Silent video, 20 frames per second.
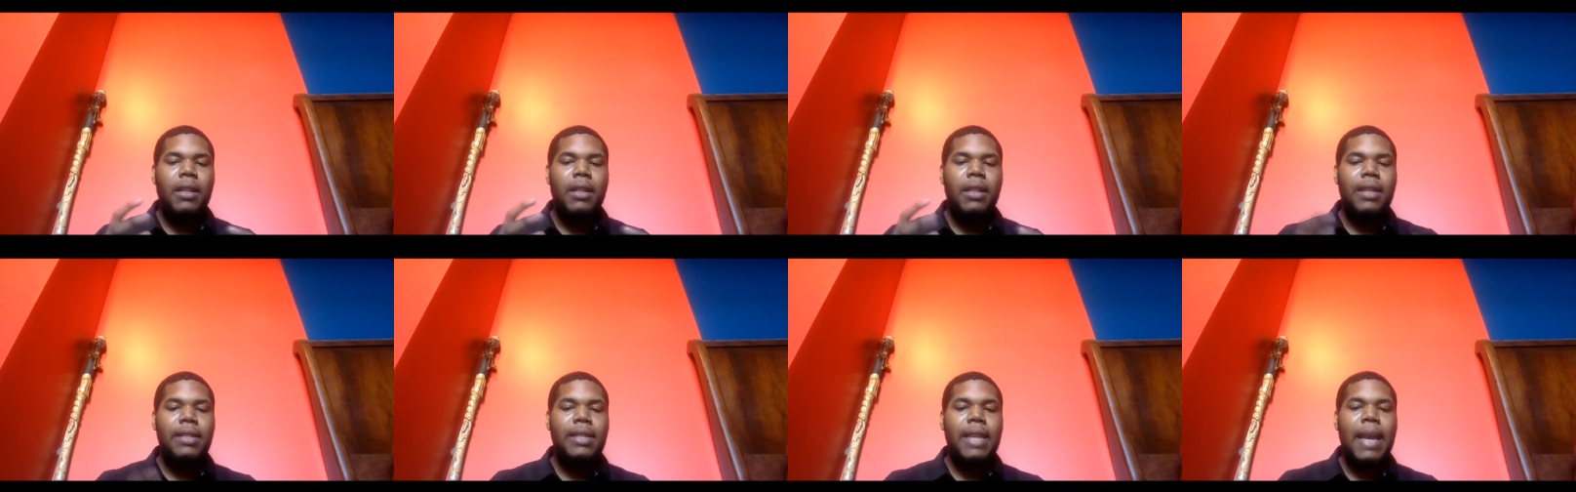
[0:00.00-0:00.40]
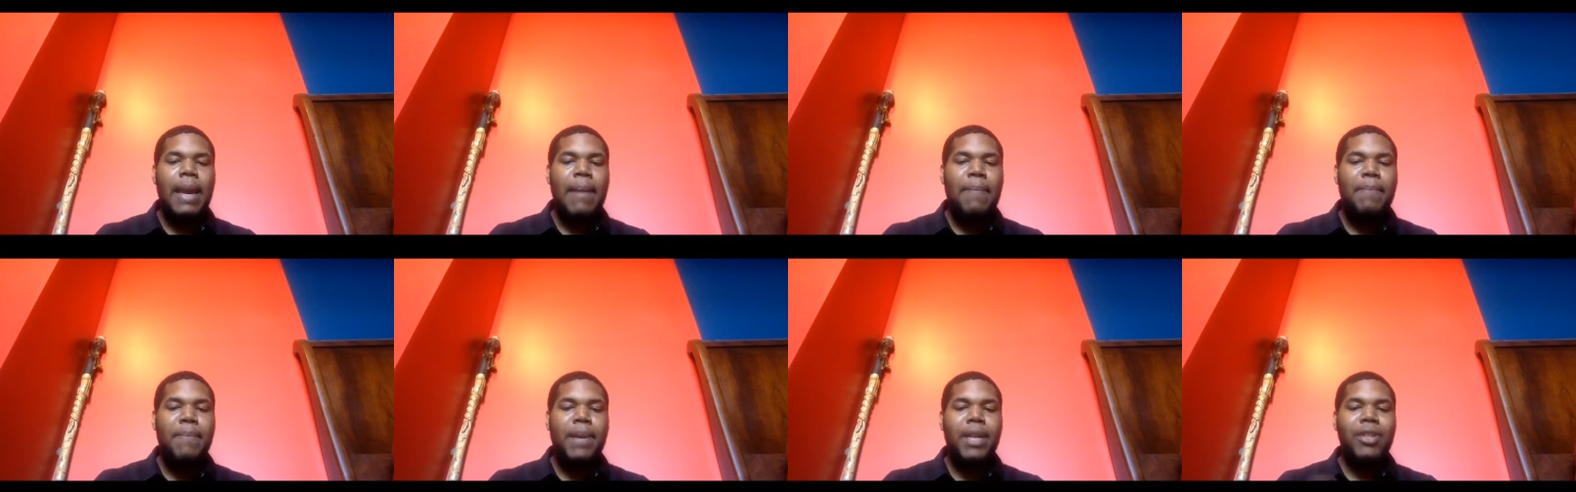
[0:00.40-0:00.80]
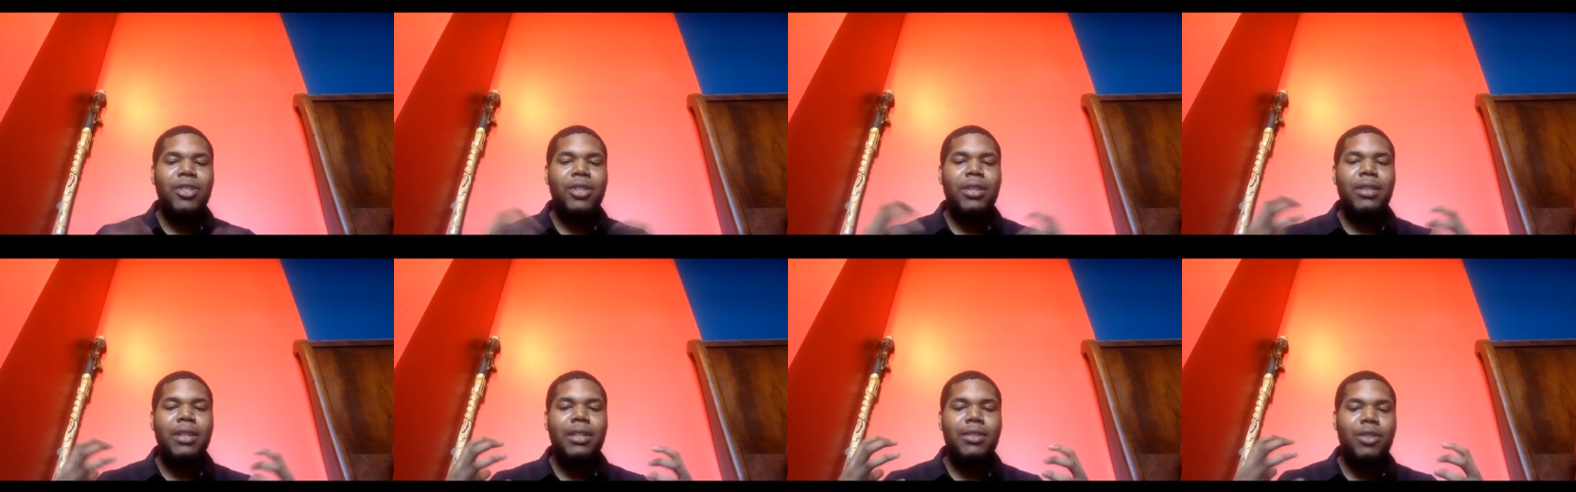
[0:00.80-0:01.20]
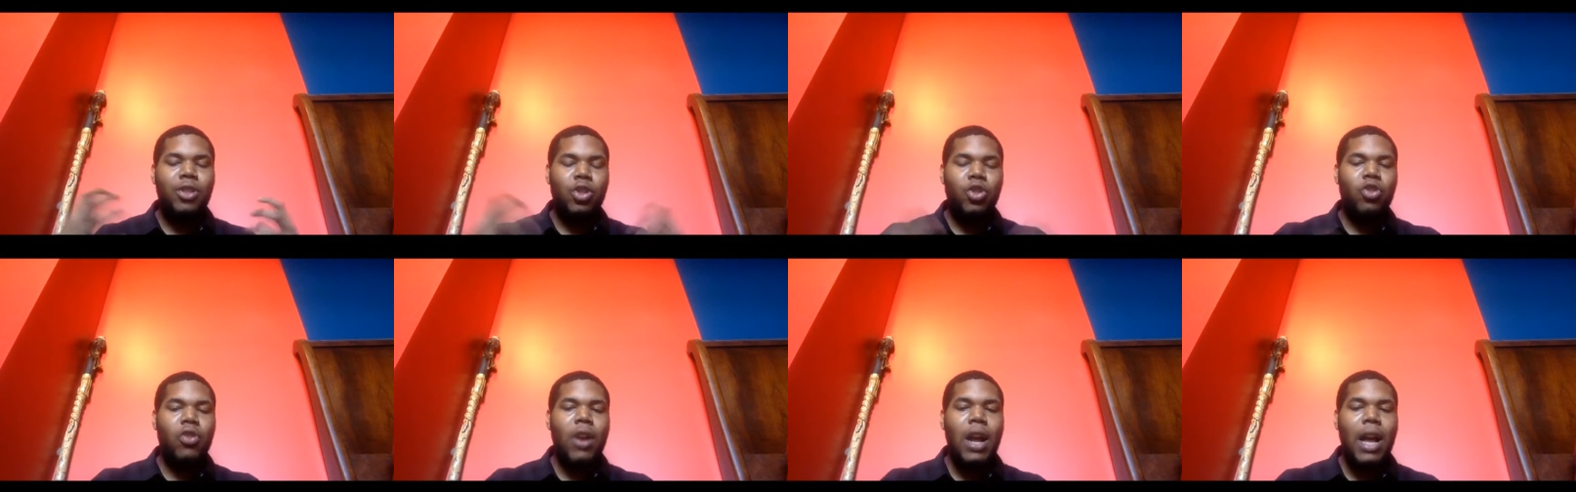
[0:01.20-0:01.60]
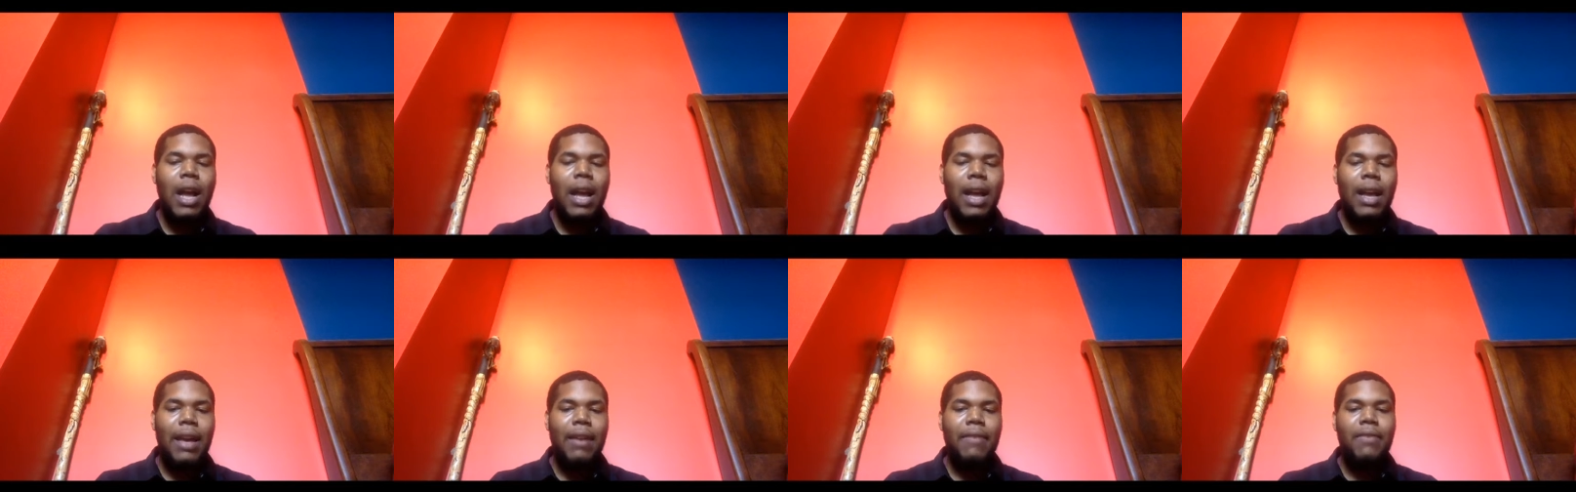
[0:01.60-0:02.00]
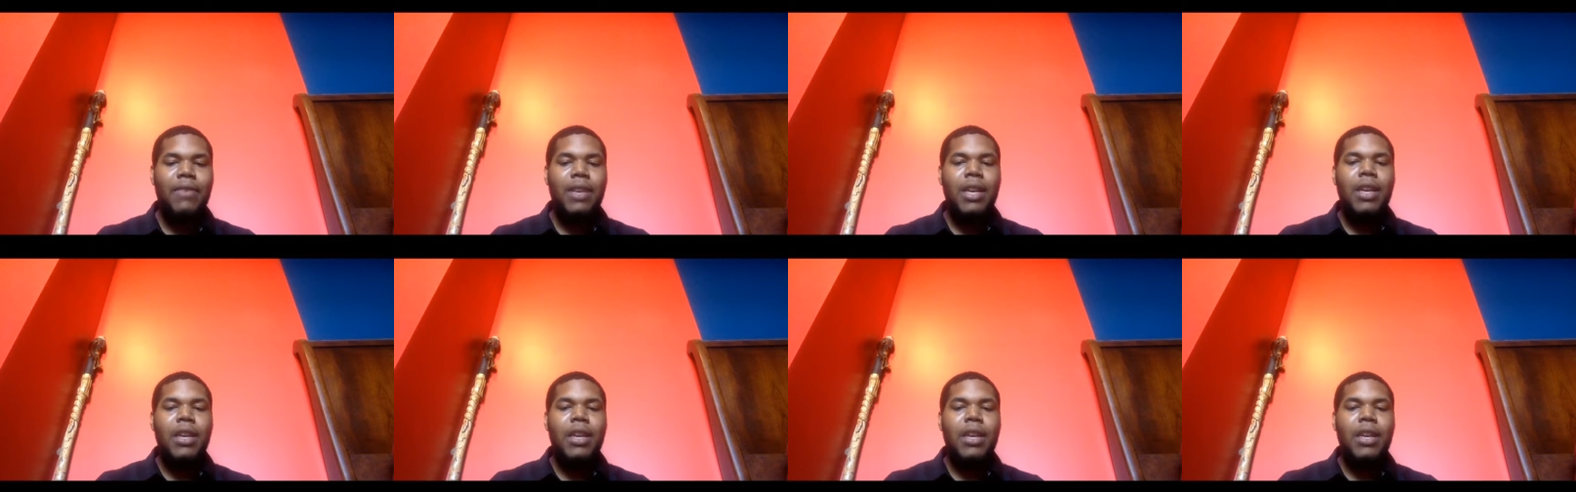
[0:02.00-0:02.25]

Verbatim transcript: this ambition, this drive